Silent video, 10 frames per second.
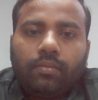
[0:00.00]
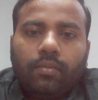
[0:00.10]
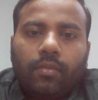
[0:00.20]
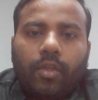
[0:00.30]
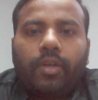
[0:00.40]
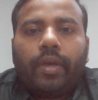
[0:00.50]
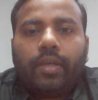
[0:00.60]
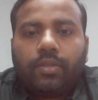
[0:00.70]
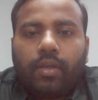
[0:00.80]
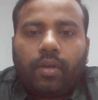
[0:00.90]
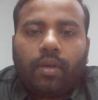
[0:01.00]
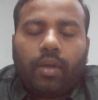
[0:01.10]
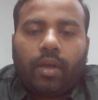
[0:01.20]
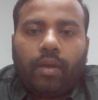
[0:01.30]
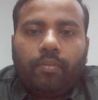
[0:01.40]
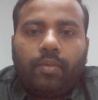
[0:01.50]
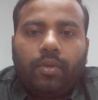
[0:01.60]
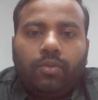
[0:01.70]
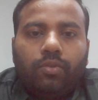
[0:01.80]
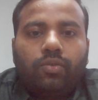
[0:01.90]
the tech stack I have
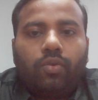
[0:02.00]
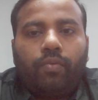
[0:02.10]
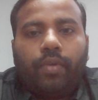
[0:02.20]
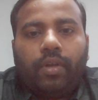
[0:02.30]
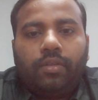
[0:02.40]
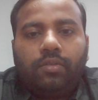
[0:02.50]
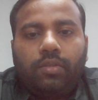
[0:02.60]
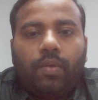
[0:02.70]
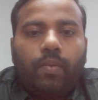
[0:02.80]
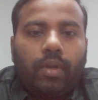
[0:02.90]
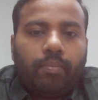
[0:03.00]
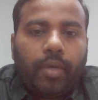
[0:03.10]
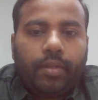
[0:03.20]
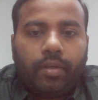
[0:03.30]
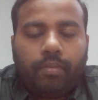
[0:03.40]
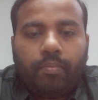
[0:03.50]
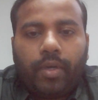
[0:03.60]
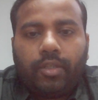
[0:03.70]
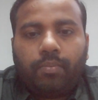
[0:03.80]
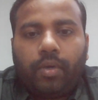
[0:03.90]
used so far is SQL, Python,
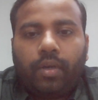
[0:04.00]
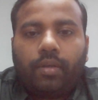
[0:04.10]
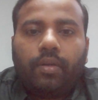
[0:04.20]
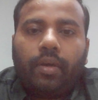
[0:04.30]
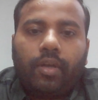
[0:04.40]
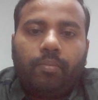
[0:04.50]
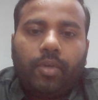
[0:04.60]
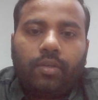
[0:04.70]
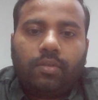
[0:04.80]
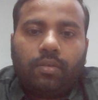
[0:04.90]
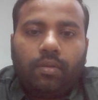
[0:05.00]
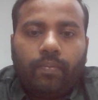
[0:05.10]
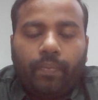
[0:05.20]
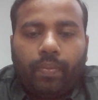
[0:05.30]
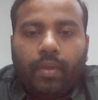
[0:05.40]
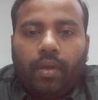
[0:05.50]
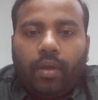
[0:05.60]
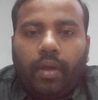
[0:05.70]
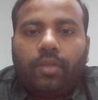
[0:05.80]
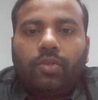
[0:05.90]
PySpark, Databricks,
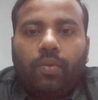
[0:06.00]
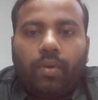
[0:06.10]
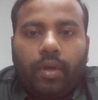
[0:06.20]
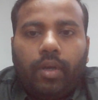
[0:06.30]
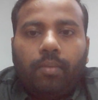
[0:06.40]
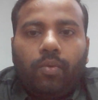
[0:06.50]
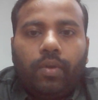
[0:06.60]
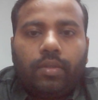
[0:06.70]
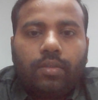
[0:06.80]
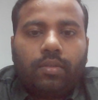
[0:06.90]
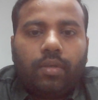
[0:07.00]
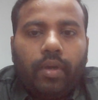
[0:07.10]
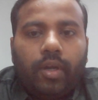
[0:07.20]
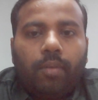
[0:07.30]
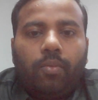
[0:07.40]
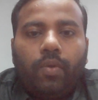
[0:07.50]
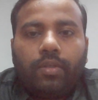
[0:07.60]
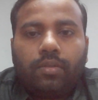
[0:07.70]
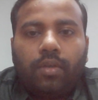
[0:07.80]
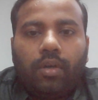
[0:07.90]
Azure, AWS.
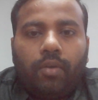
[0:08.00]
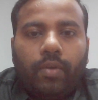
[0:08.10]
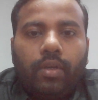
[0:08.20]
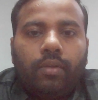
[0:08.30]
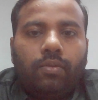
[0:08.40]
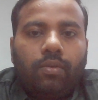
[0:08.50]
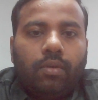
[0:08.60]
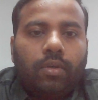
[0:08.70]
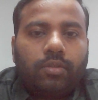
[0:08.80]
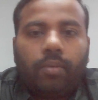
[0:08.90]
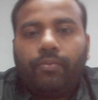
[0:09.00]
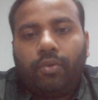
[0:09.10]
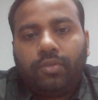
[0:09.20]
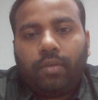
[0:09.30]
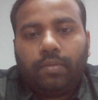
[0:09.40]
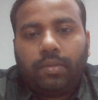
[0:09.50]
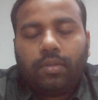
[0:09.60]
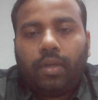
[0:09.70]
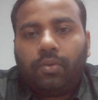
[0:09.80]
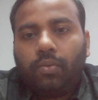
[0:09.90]
AWS the only some few services
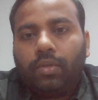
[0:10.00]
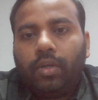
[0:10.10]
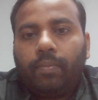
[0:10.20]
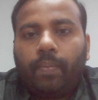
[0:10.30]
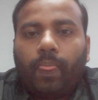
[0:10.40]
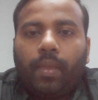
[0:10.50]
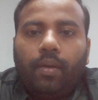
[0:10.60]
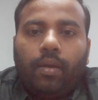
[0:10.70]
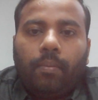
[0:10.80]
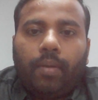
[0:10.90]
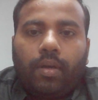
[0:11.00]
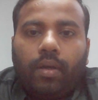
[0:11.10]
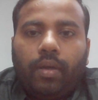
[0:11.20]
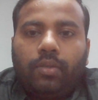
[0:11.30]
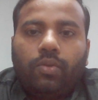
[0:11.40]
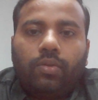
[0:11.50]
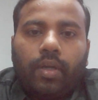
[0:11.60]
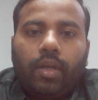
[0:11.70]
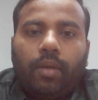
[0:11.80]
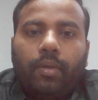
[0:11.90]
like 2 3, but on Azure side
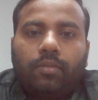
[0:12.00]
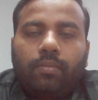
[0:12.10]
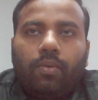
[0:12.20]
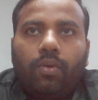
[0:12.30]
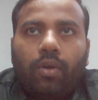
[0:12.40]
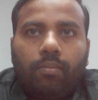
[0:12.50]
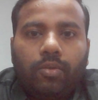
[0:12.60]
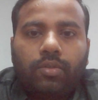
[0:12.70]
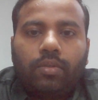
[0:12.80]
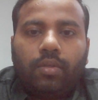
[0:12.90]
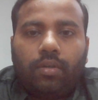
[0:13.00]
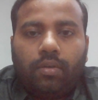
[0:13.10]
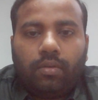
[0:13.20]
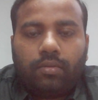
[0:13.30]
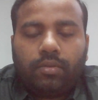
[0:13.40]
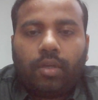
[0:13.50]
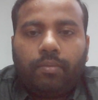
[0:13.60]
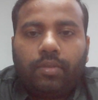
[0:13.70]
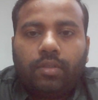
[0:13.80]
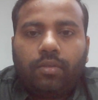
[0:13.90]
I have explored almost
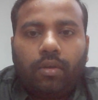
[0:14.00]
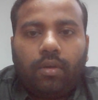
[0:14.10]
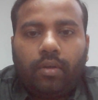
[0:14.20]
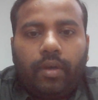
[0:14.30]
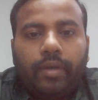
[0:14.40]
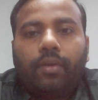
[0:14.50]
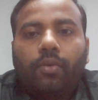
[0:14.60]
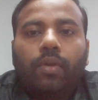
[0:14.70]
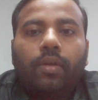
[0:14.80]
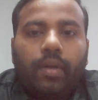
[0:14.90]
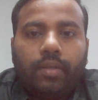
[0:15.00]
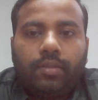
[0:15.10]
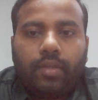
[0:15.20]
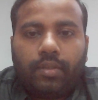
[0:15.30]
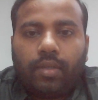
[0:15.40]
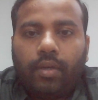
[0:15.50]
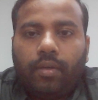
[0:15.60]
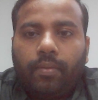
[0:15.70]
services related to the data engineering side.